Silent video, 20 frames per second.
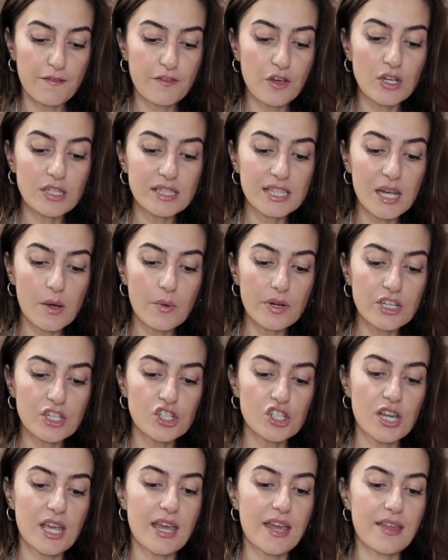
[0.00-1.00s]
Firstly, I want to
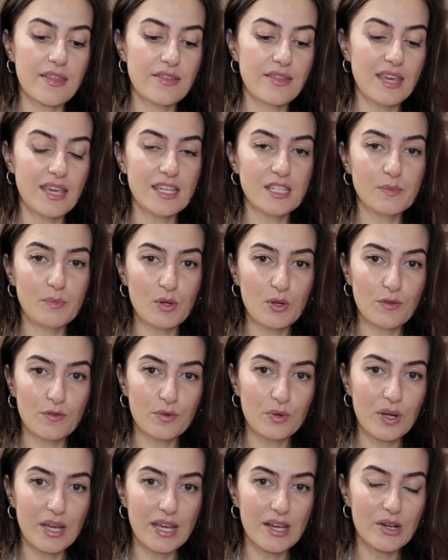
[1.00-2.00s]
share these
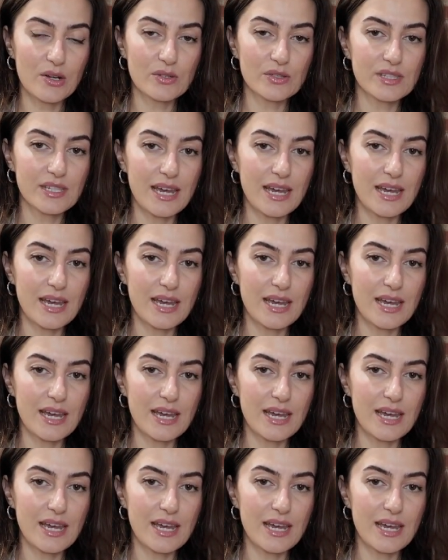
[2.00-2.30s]
beautiful heels.